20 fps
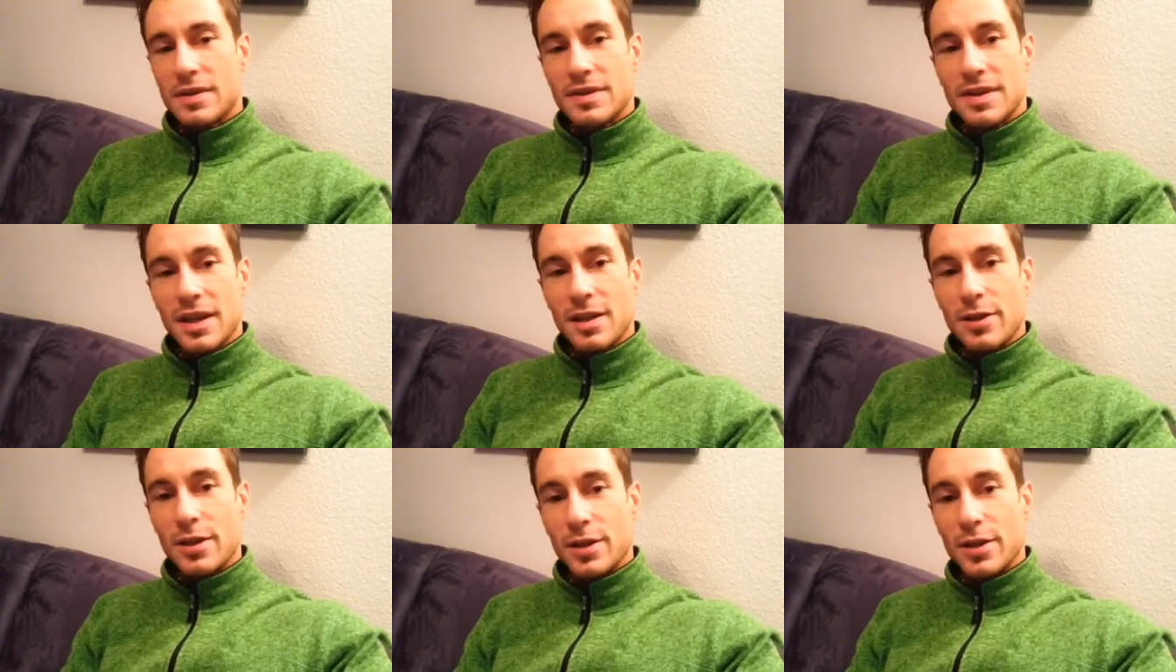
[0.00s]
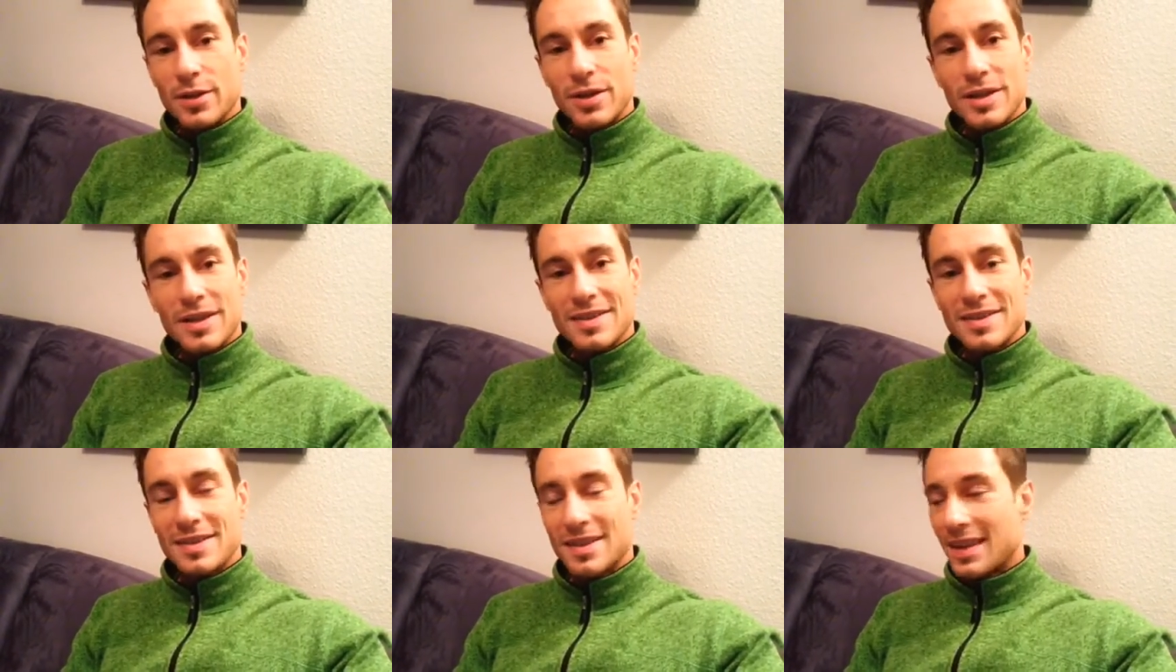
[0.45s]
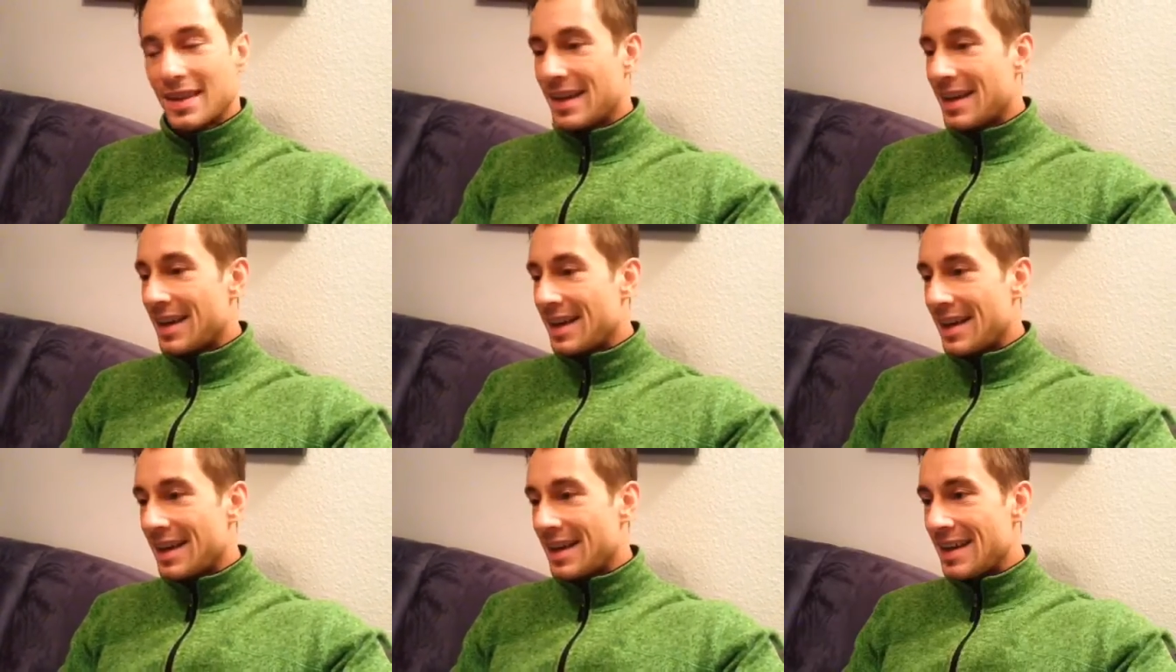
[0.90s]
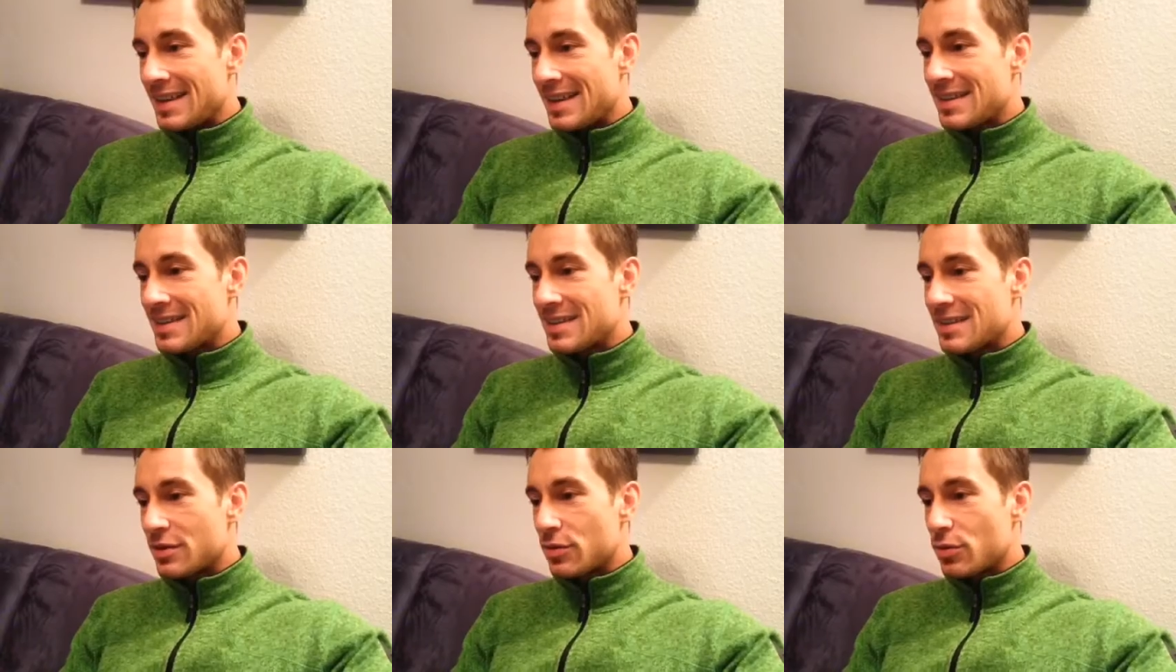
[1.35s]
tell you this.
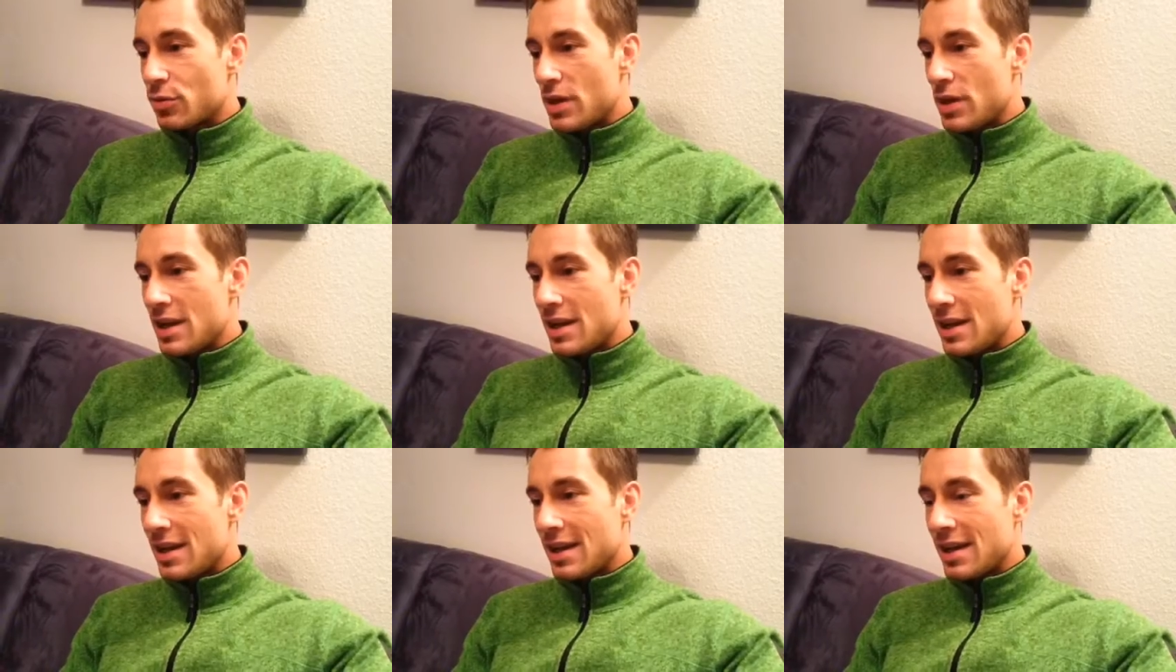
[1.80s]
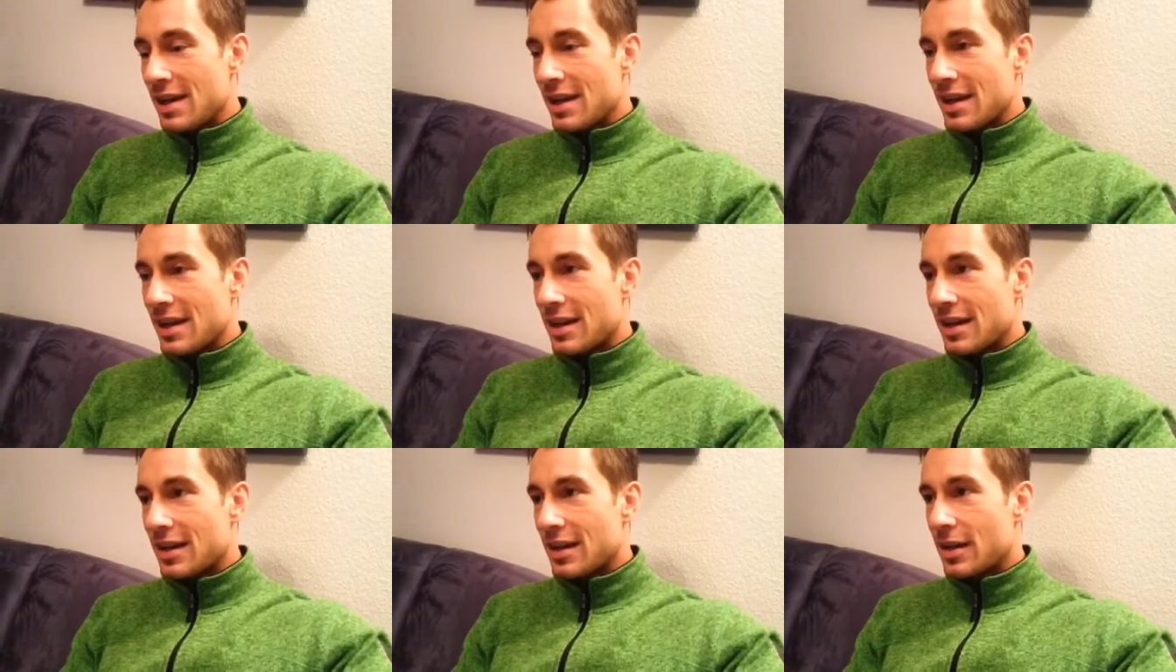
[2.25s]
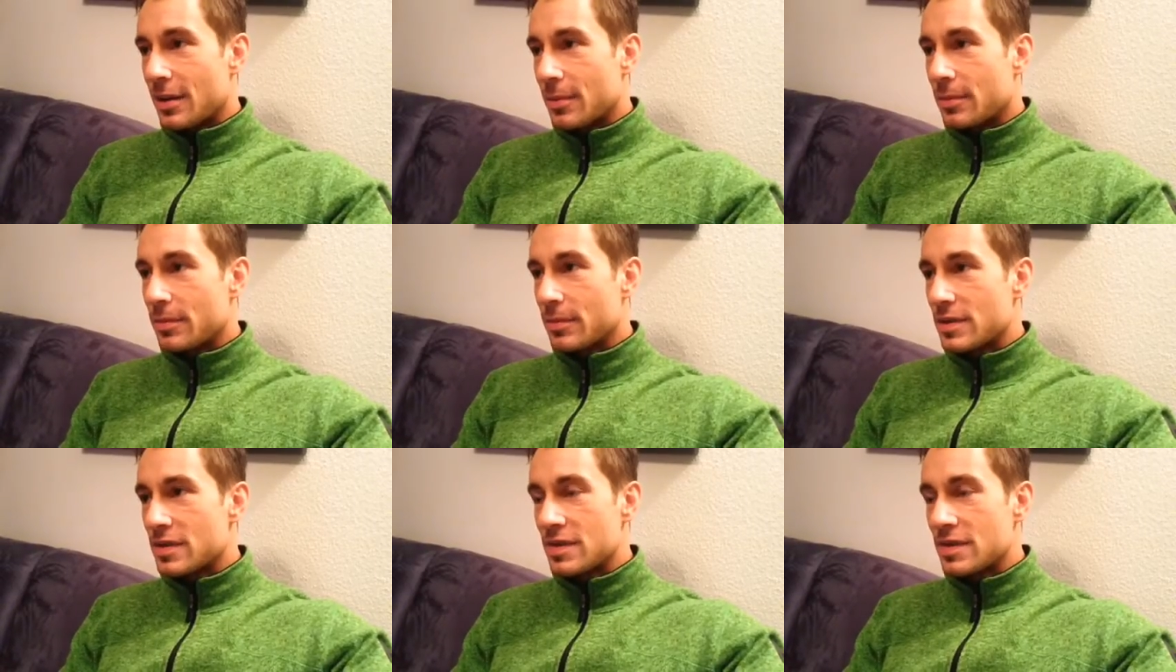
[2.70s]
It's really um,